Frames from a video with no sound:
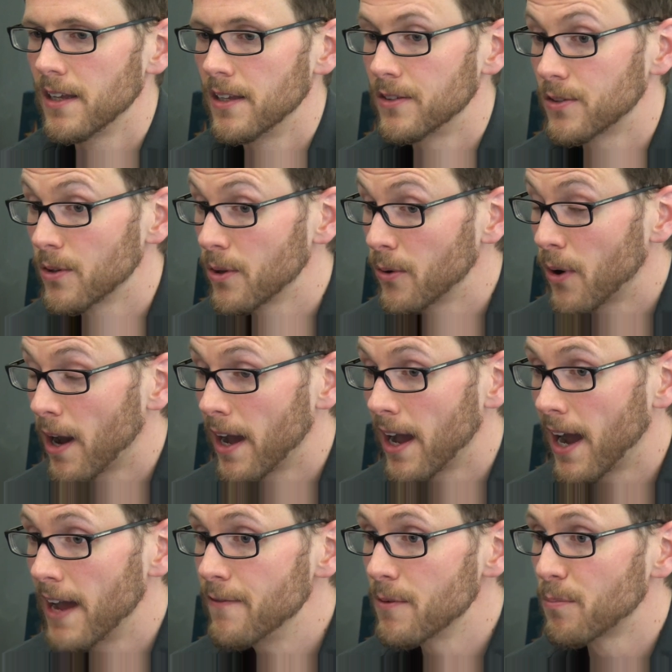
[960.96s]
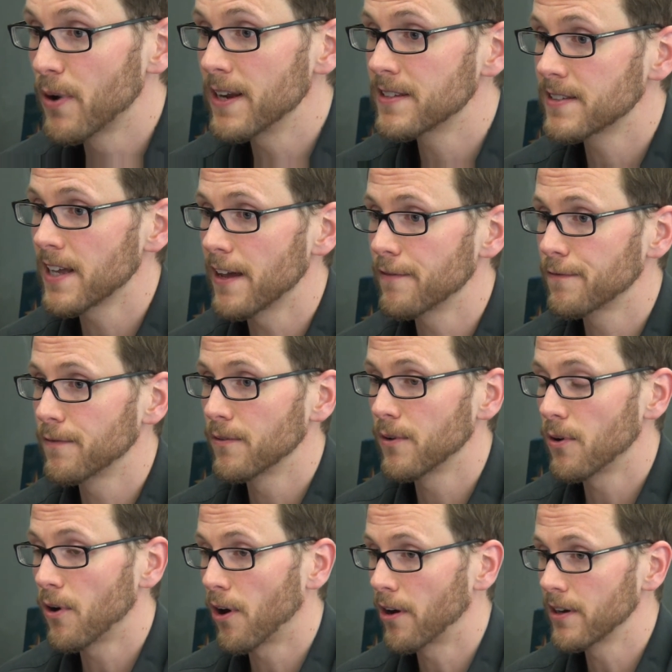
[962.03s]
So I, I've embraced that
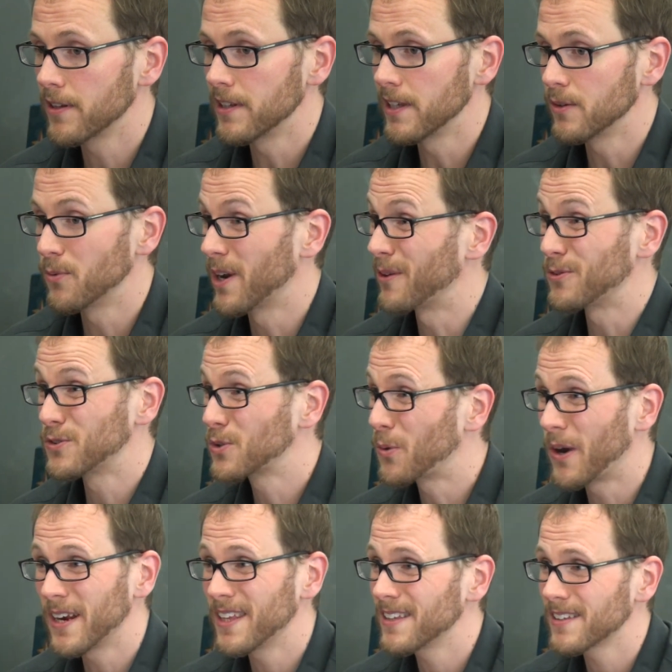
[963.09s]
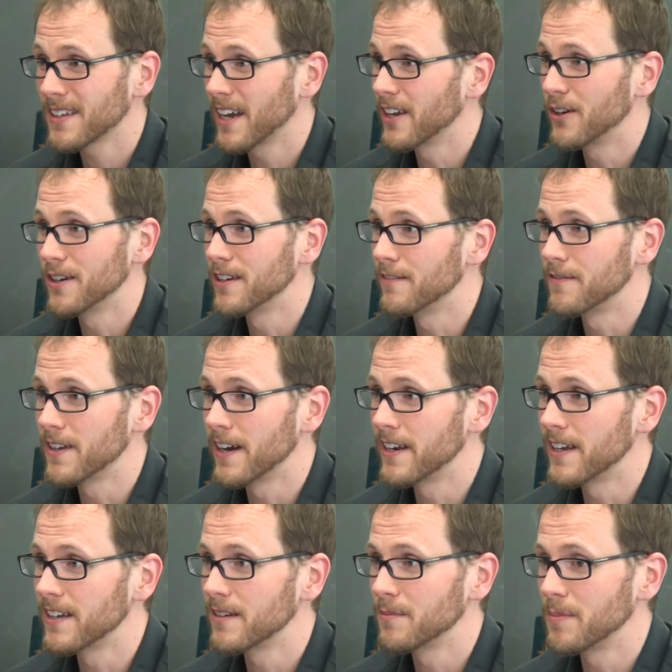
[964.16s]
wholeheartedly. When I was twenty, I couldn't have done
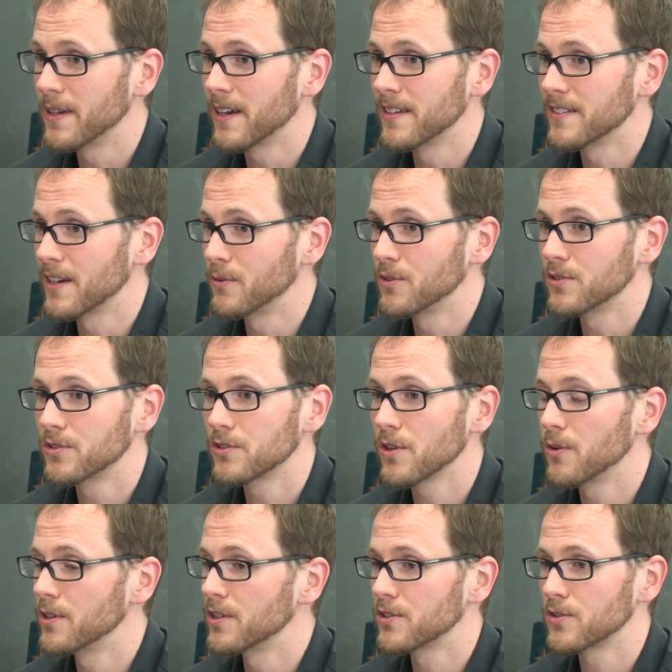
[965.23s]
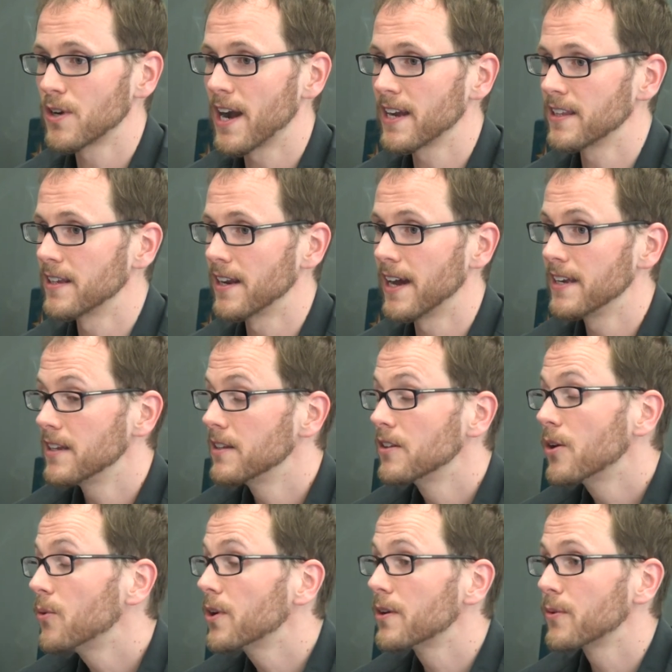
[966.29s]
it because I was so distracted. I didn't
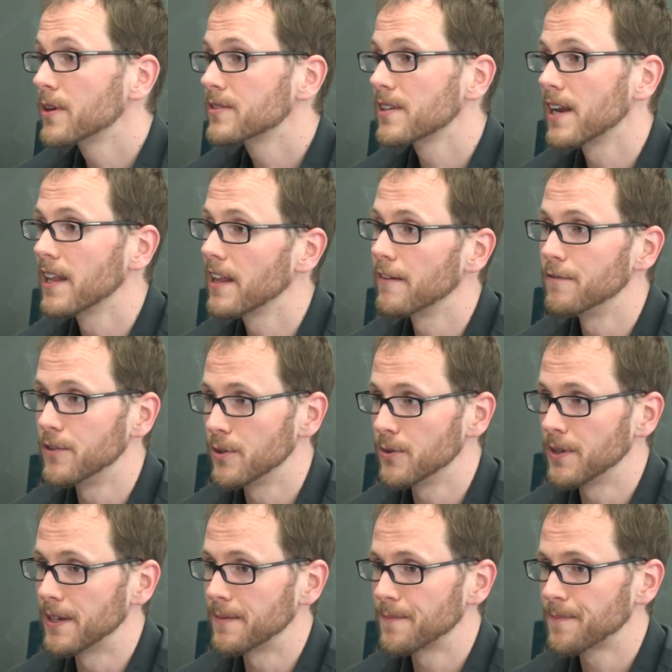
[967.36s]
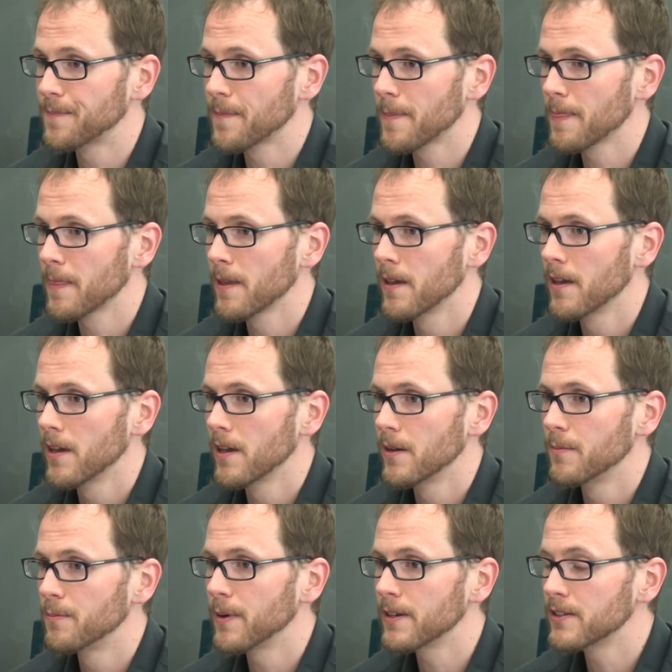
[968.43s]
know what it was that I loved doing.
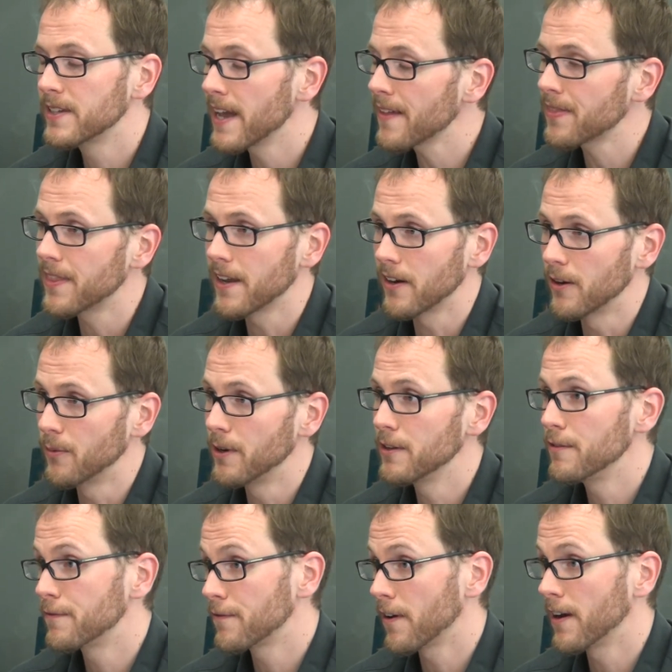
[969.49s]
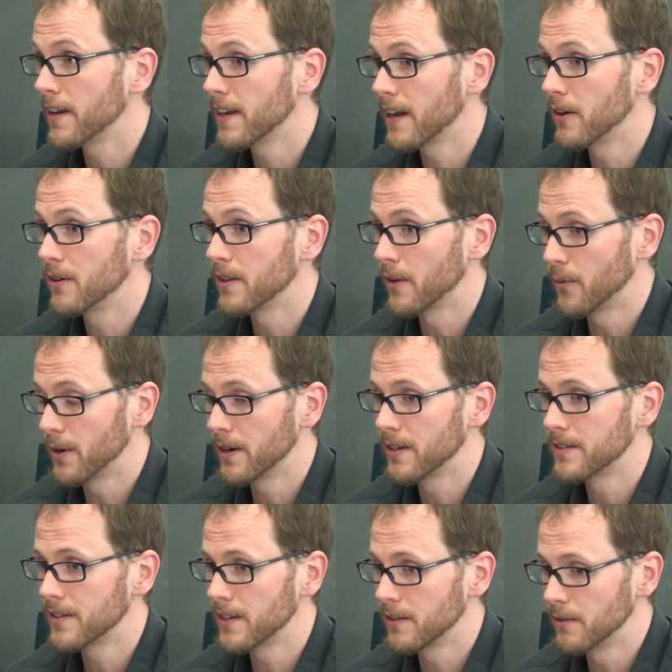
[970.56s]
But get there. And when you find out that what it
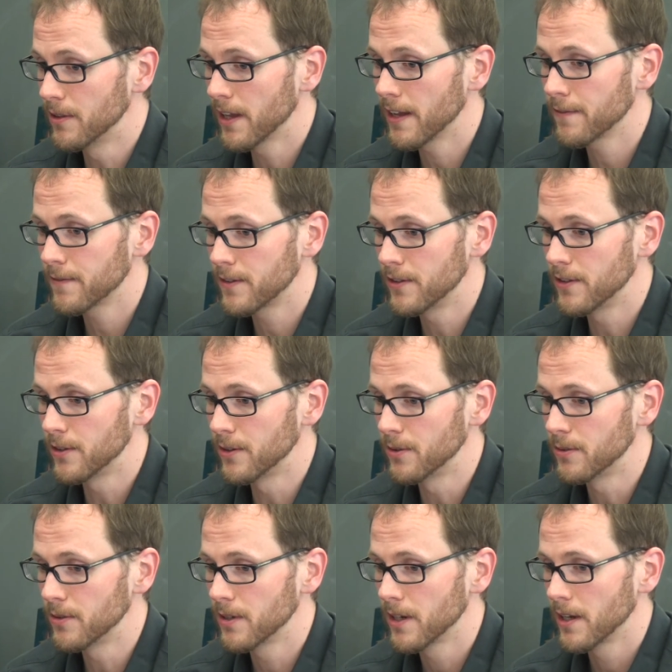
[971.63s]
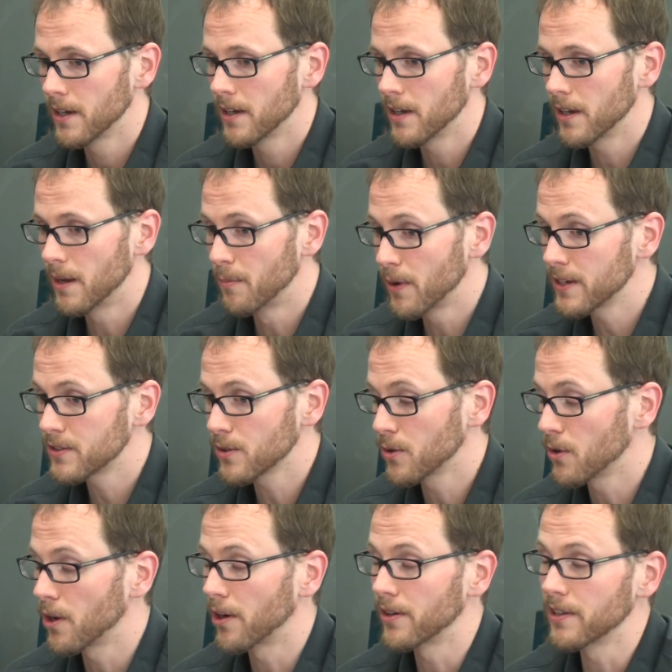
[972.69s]
is that you love to do, embrace it
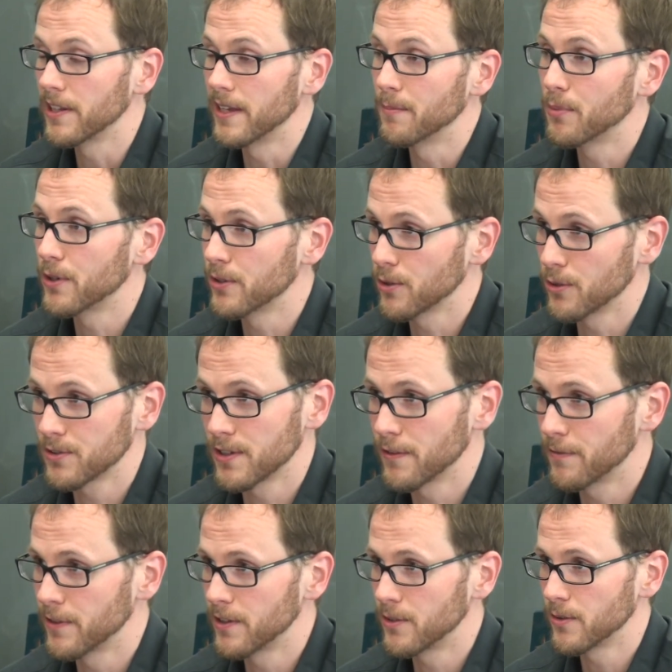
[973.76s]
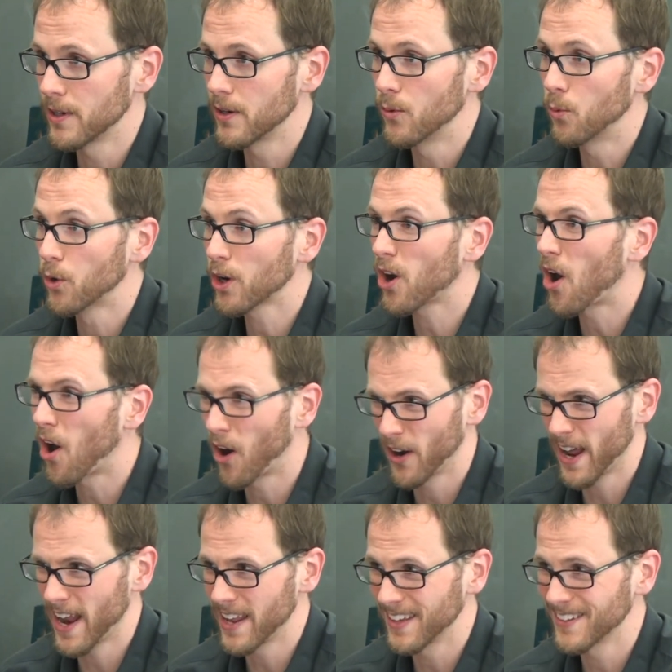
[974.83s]
wholeheartedly and put your whole self into it. Work hard
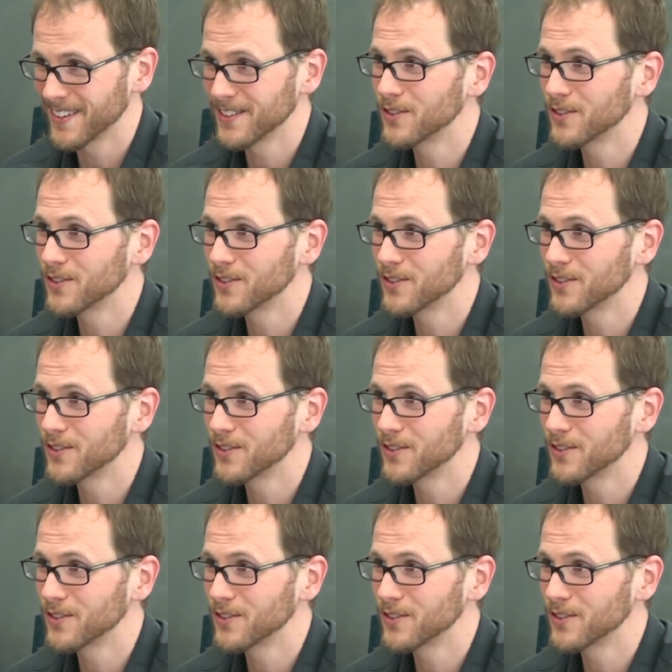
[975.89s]
at it.